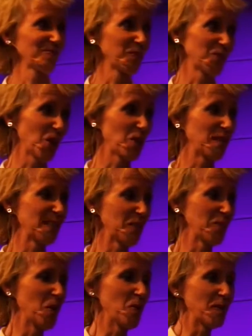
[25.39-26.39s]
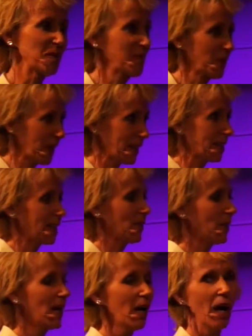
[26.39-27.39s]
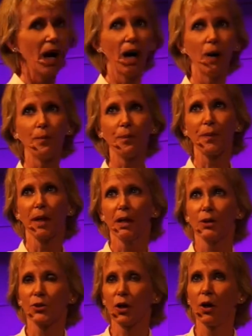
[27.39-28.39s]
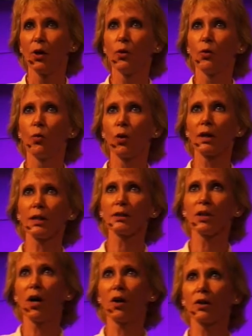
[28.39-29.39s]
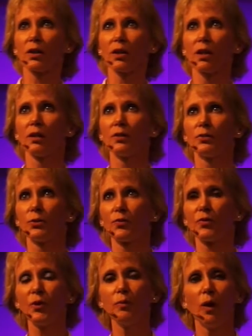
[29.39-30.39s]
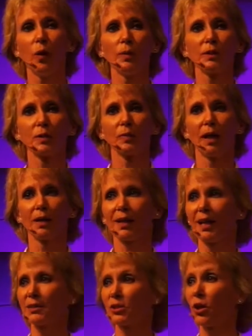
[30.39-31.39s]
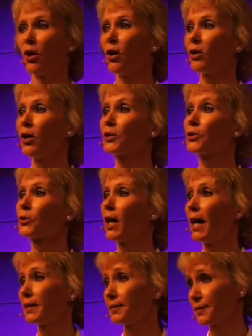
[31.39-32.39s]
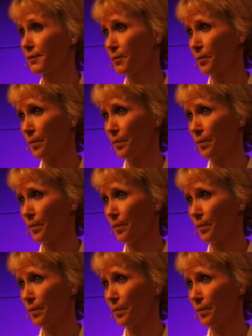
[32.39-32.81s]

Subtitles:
We'll talk about that in a moment. Okay, Tio. So we're going to talk for a few moments about God's call on your life,